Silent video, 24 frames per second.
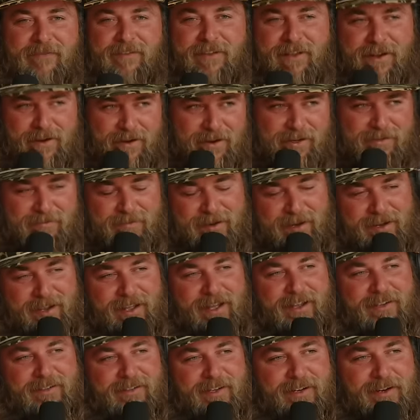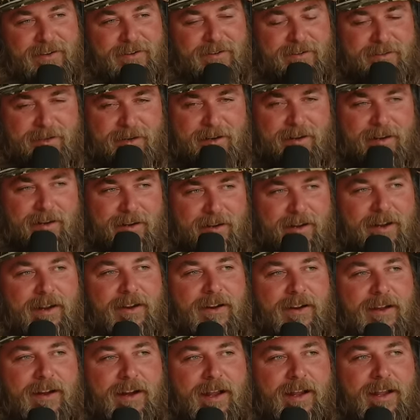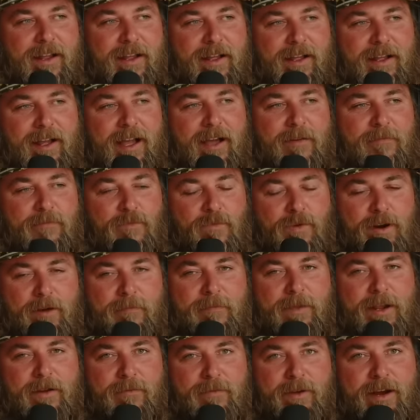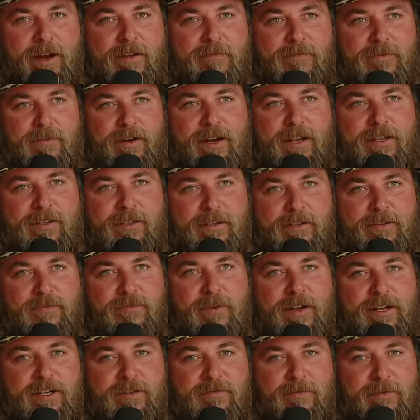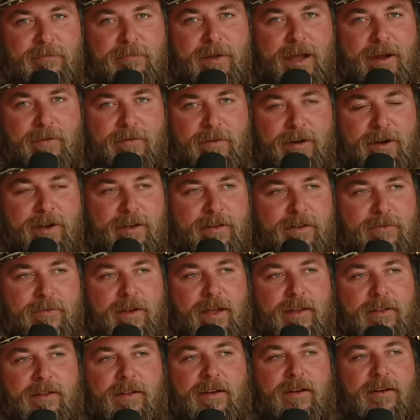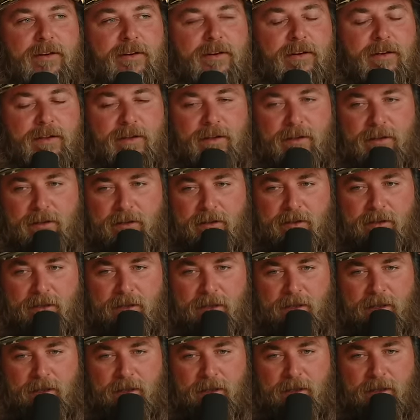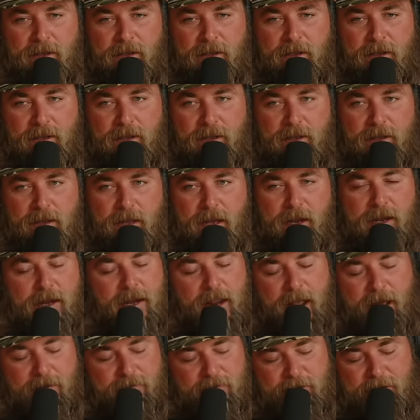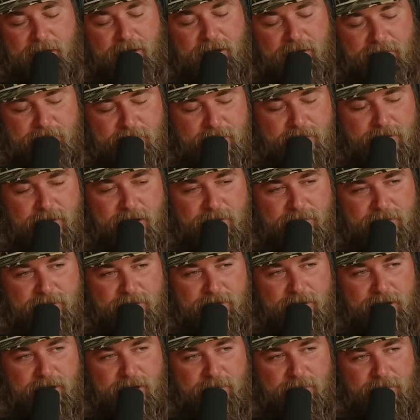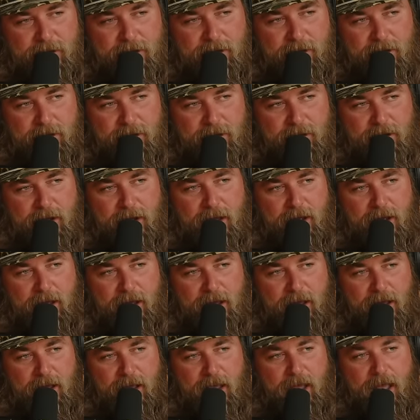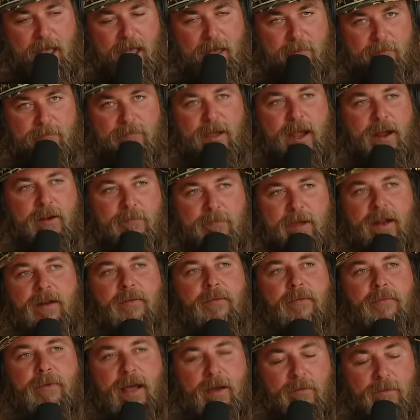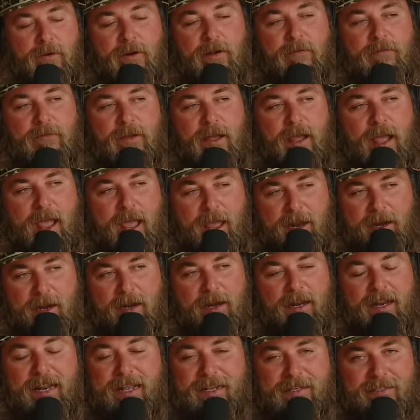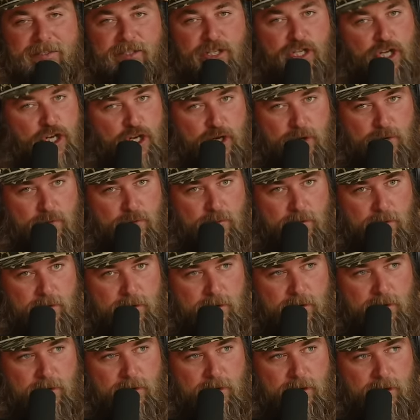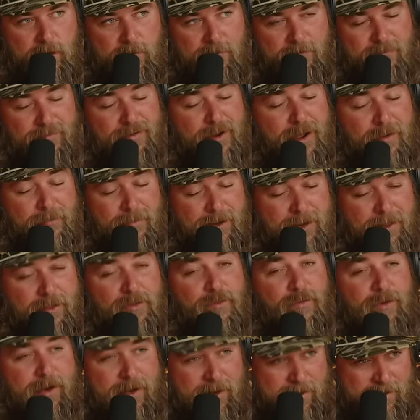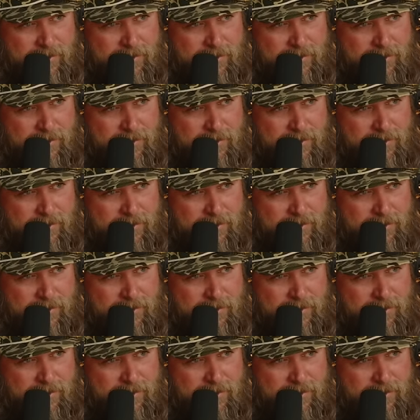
to carry as many guns I do because literally, like, I want to be ready for any situation we might run into out there. Uh, I didn't have to take as many rifles as I did, but at bare minimum, I would have had at least two, probably three.